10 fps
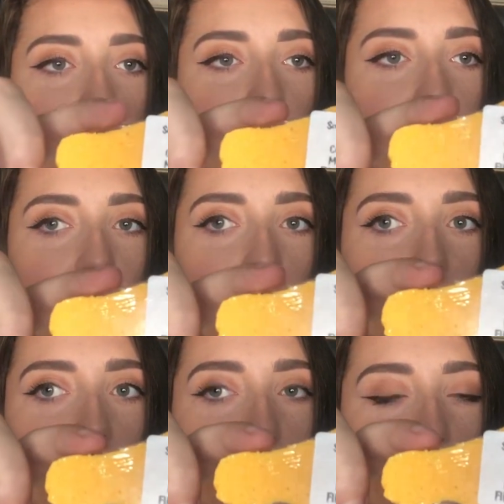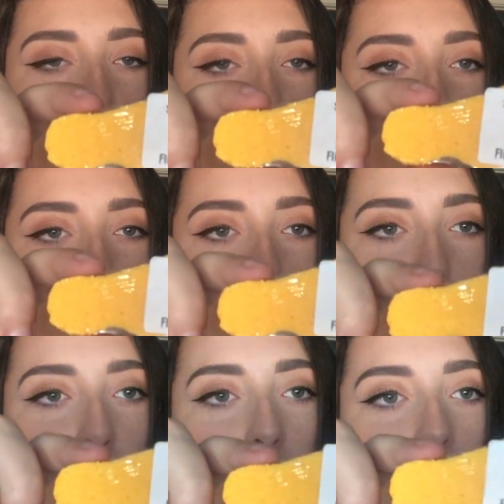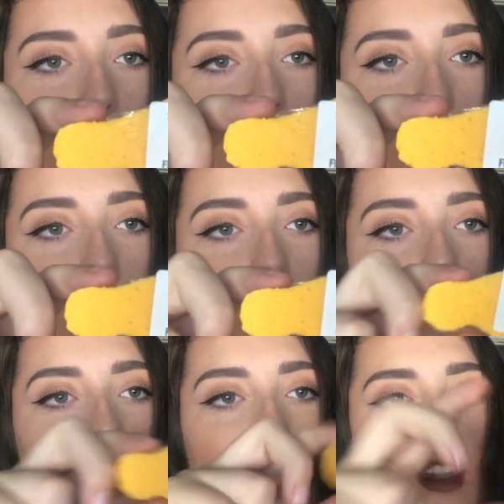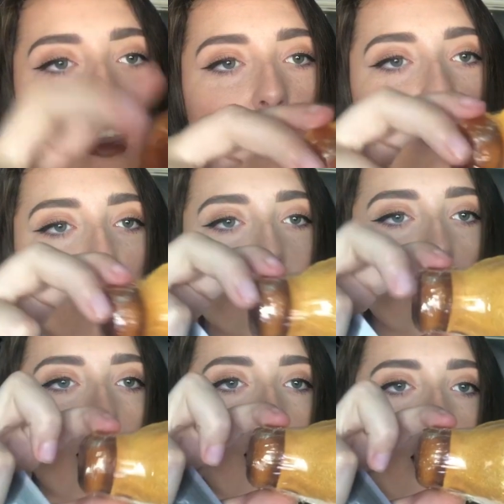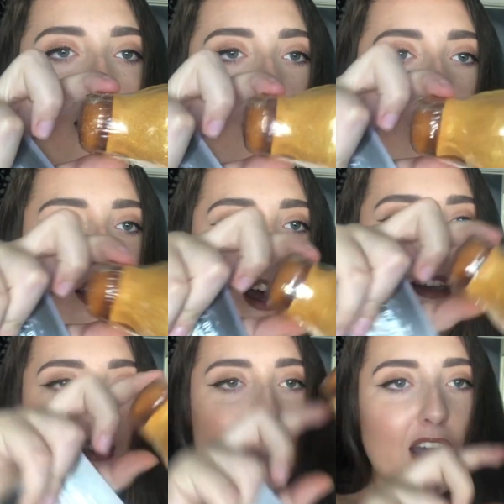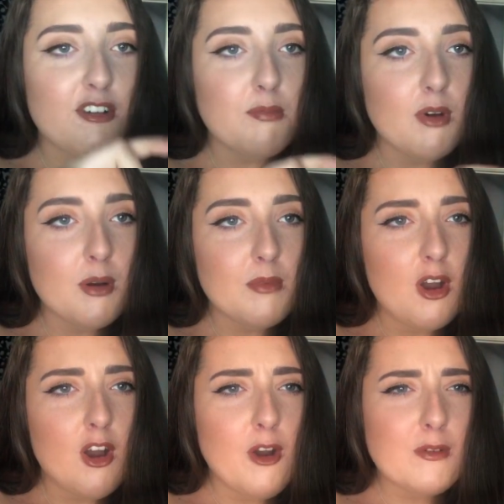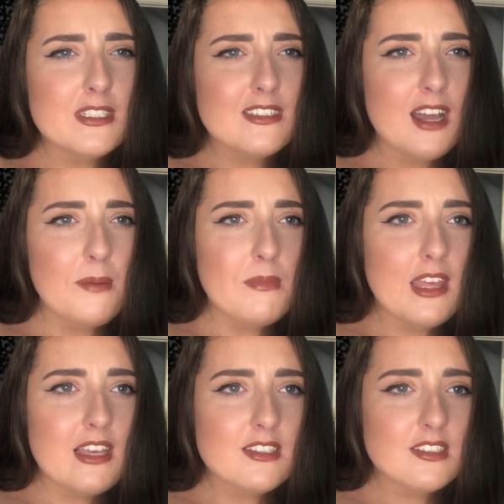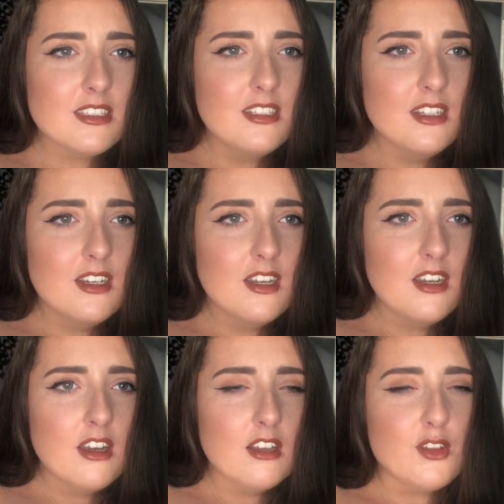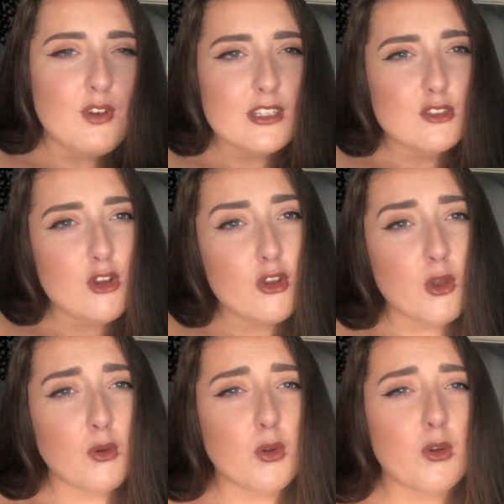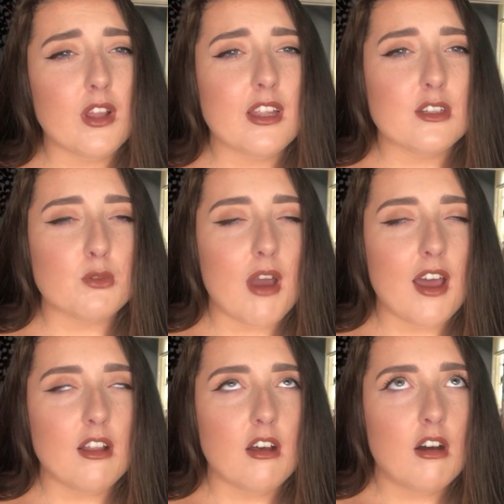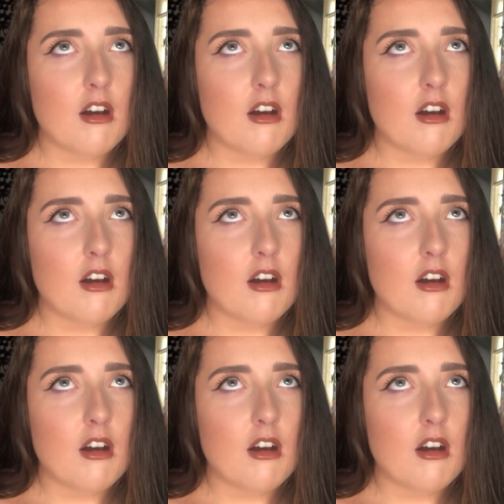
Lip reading: a little description there, and then obviously that is the bath bomb. Oh, isn't that amazing? The fact it's got coconut oil in as well.